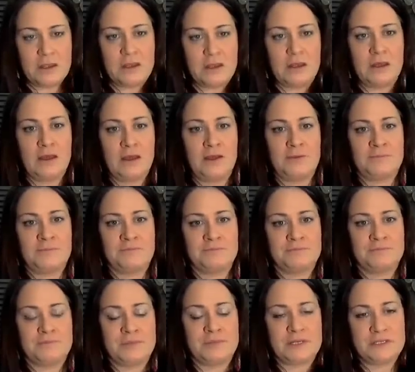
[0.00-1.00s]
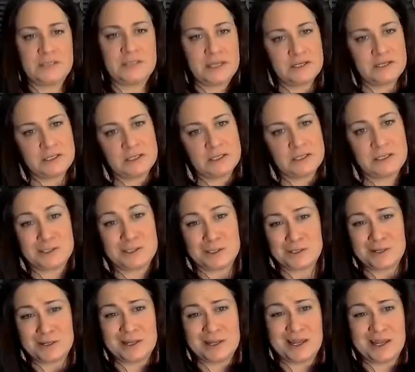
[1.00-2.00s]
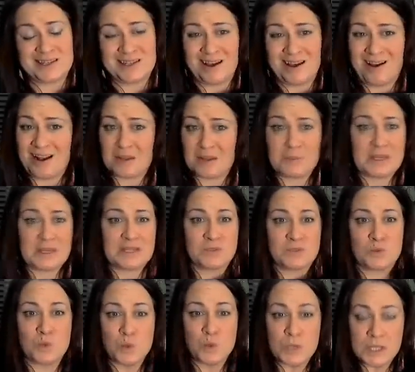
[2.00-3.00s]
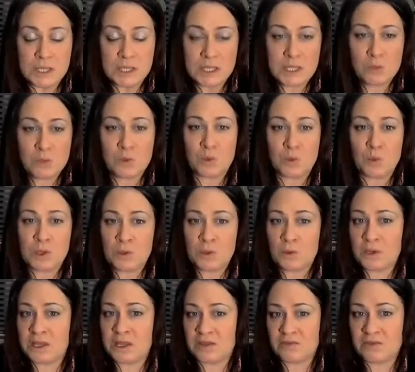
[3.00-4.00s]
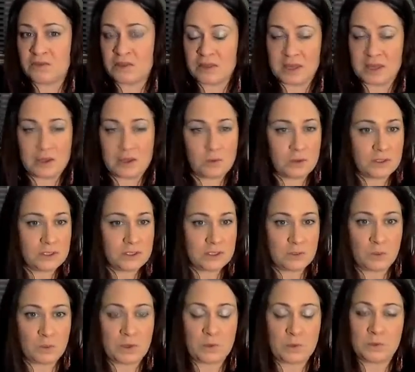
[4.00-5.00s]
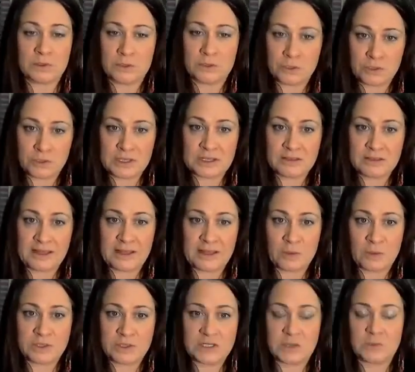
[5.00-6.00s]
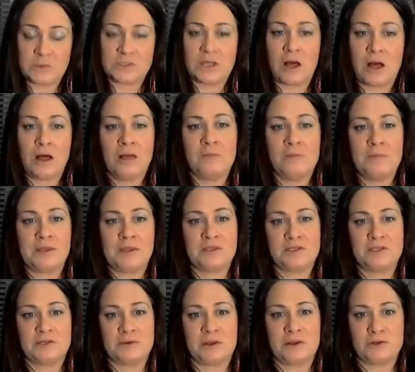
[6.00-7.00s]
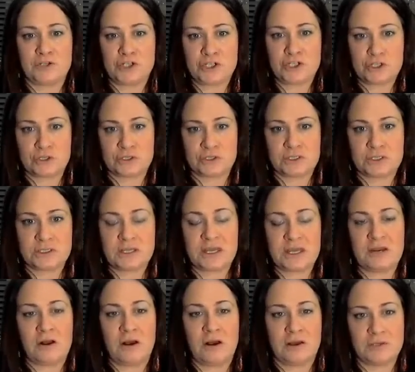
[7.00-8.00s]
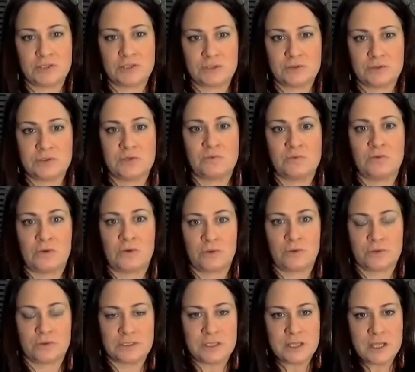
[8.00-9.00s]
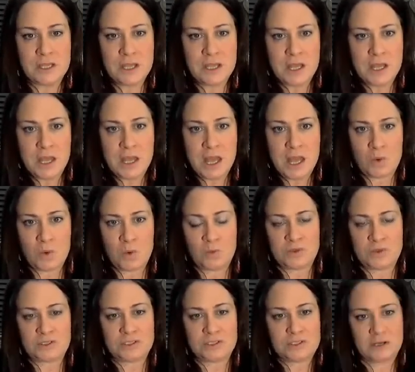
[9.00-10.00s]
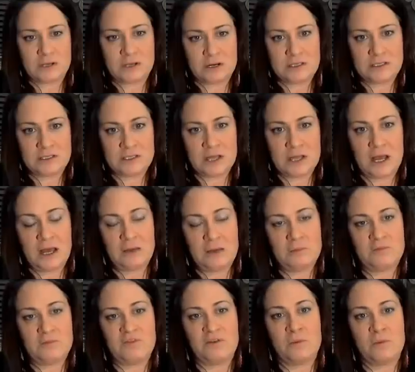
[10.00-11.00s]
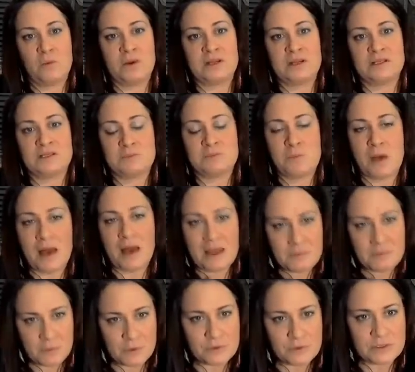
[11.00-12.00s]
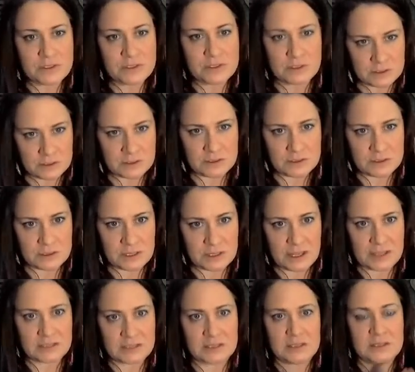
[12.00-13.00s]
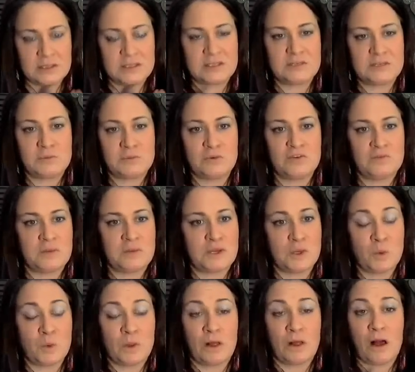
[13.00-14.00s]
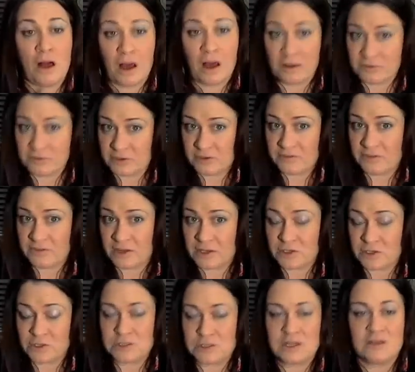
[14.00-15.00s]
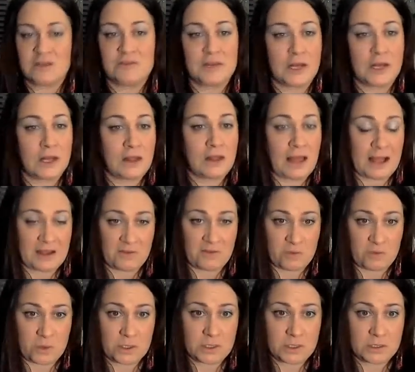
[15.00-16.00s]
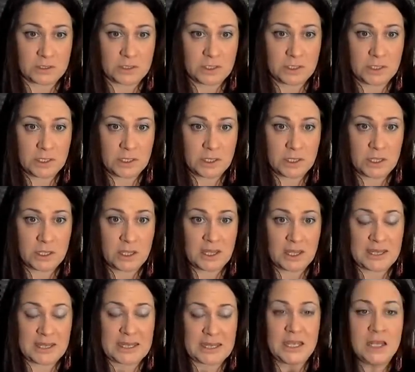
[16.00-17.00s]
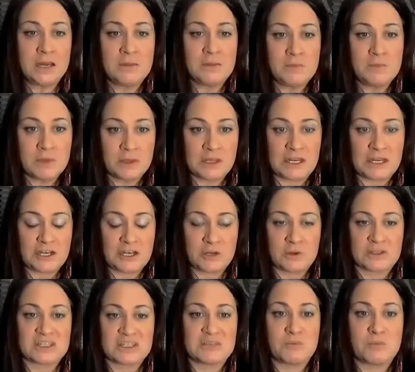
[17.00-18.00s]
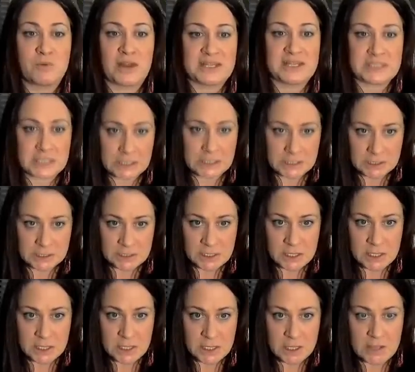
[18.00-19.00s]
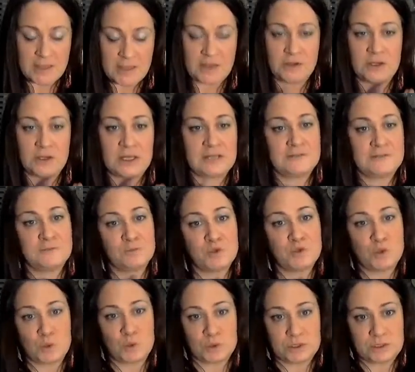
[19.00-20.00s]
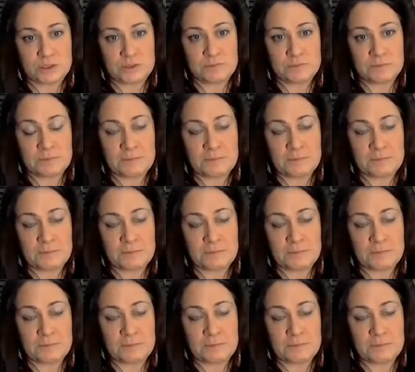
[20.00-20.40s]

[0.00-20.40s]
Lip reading: But essentially it's learning how to talk, because really when we were given language and we were learning language, it was all based around shoulds and ought tos and roles. And when we're starting to come from what is my most delicious yes in this movement, you will often find yourself at a lack of words, an inability to express it, and you need some tools.